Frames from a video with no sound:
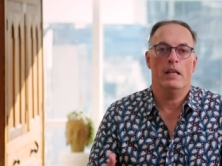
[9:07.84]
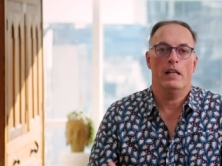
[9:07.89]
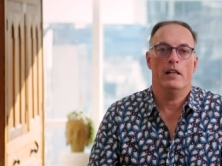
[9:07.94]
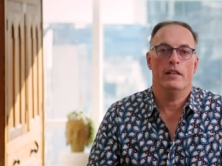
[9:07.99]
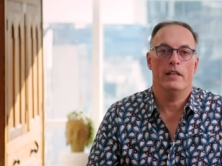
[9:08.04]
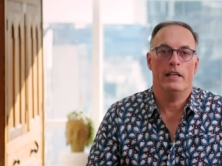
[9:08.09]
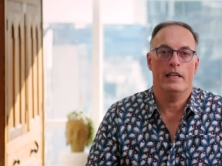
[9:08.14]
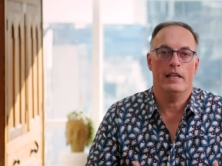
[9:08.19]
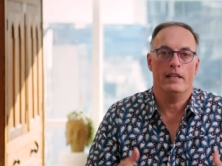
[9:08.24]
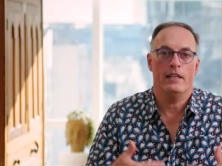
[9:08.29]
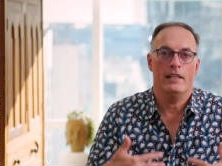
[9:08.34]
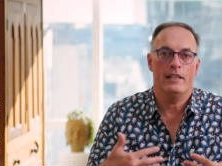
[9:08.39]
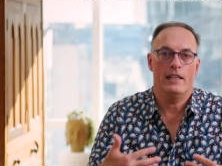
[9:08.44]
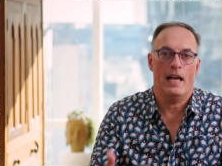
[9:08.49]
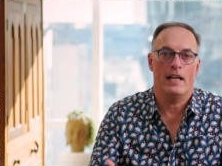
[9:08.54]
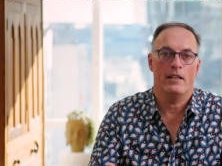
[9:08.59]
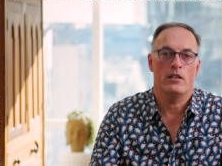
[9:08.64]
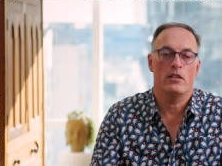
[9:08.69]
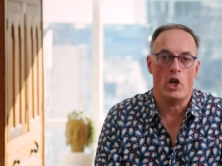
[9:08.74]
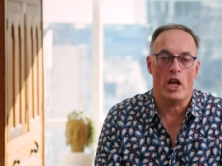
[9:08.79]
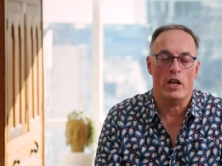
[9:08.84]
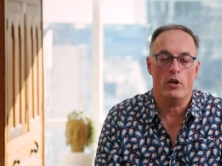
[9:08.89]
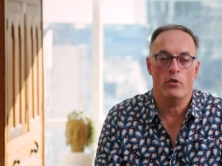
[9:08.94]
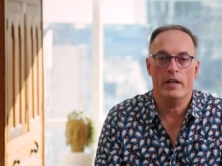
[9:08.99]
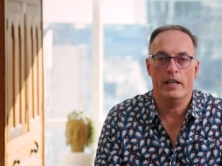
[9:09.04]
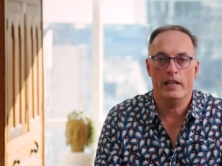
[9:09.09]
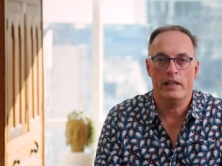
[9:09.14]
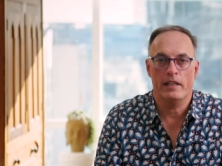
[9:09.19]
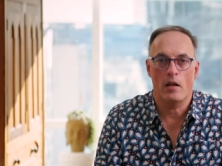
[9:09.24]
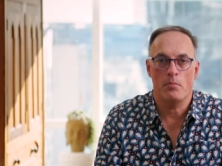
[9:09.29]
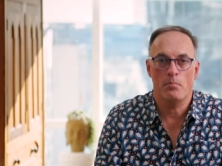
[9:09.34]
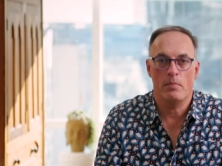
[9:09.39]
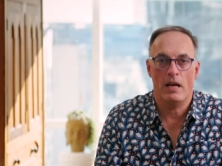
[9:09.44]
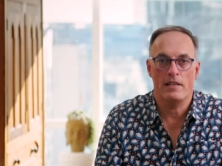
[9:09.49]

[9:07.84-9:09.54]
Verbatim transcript: building that, generating that